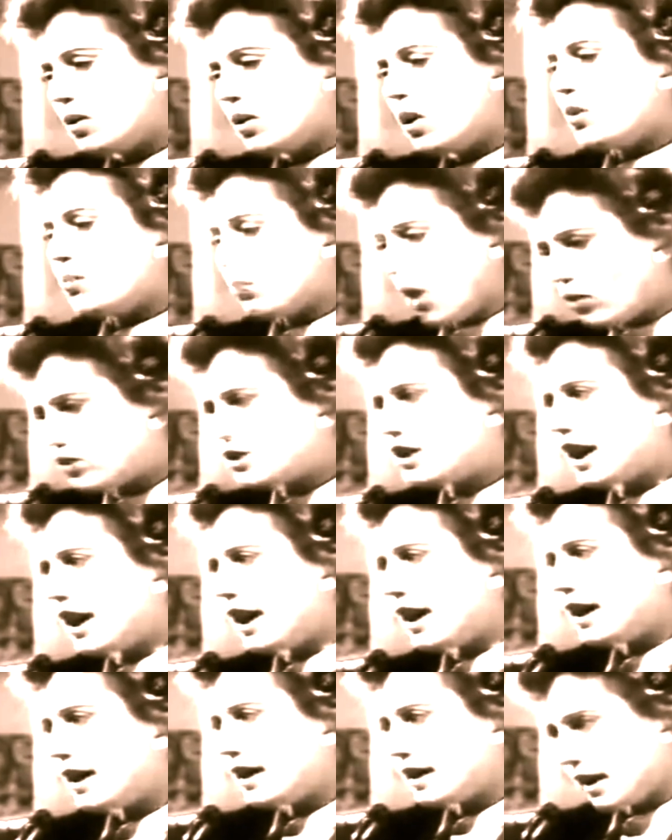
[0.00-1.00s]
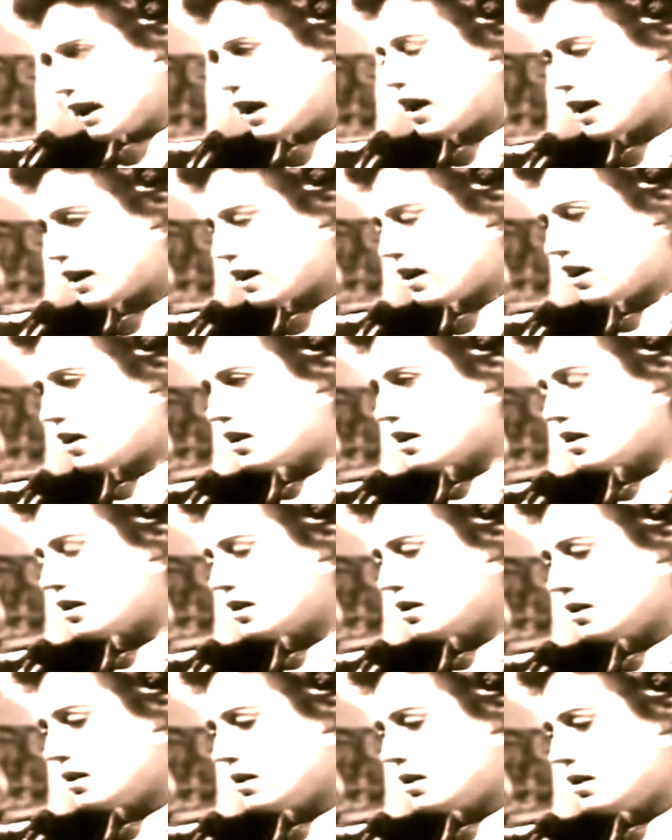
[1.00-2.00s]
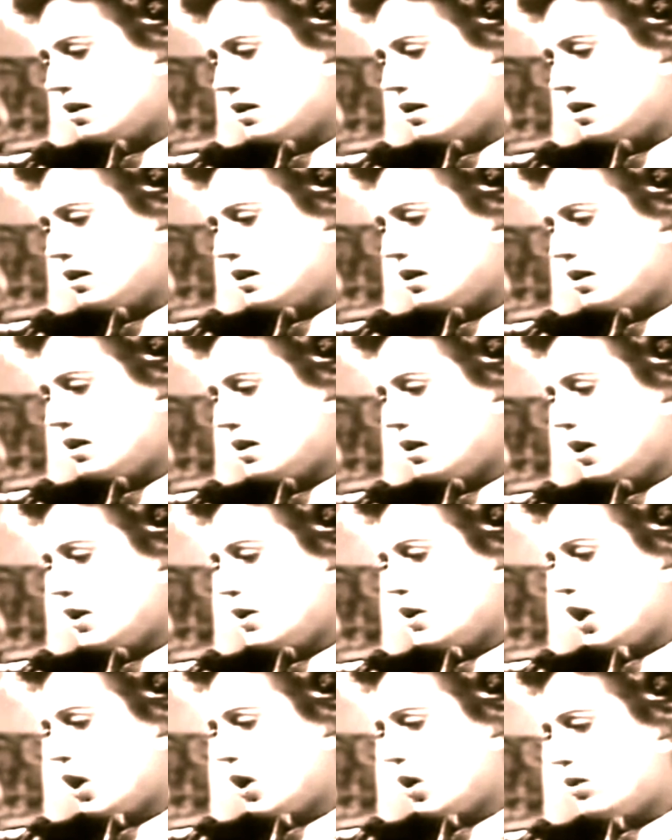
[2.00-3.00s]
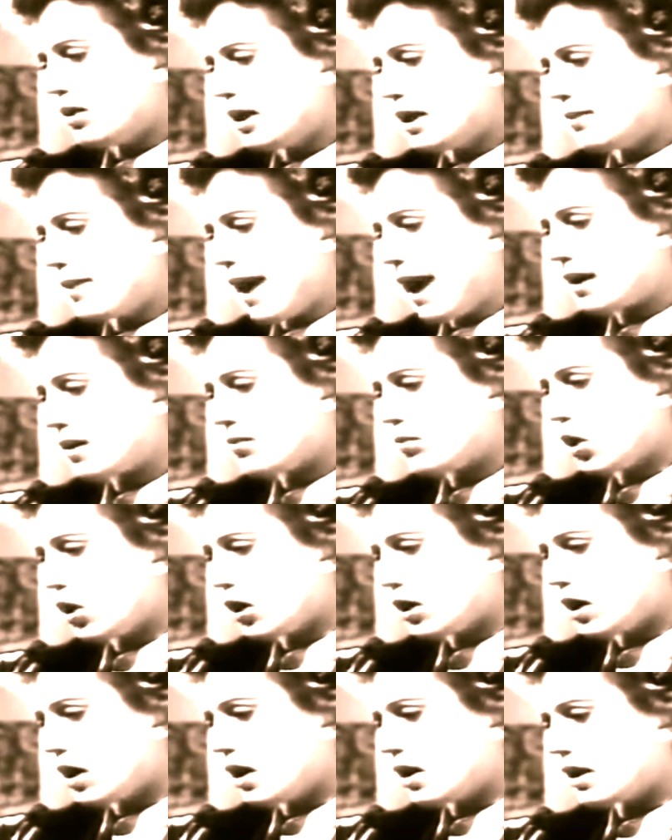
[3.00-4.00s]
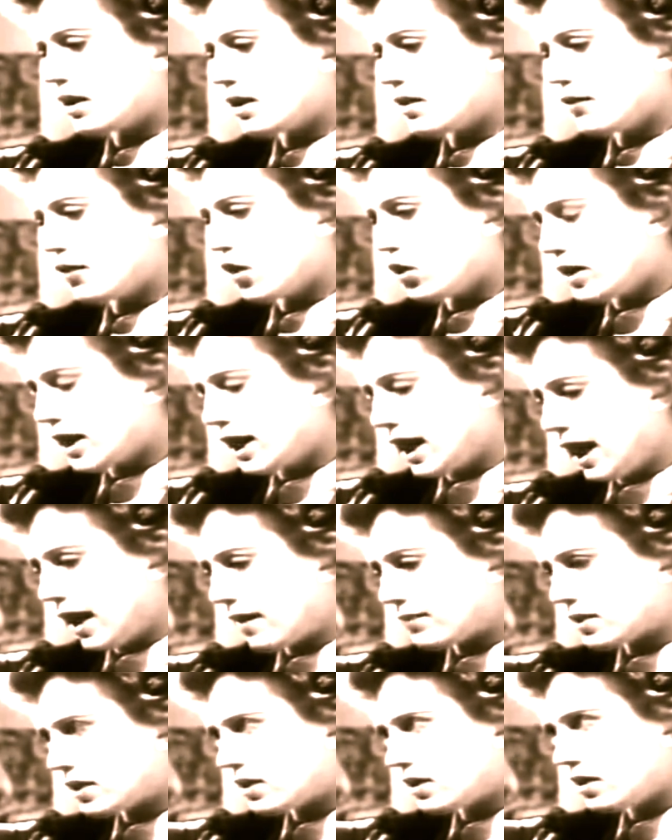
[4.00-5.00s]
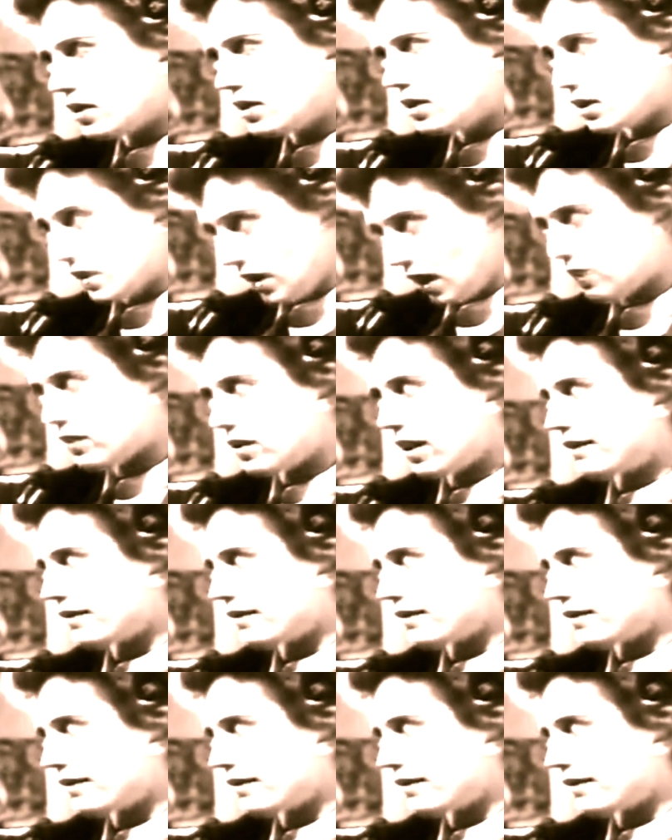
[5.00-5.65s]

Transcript: Brochet. Yeah, I got it. You're holding Madame Orlock and the phony captain. Yes, yes,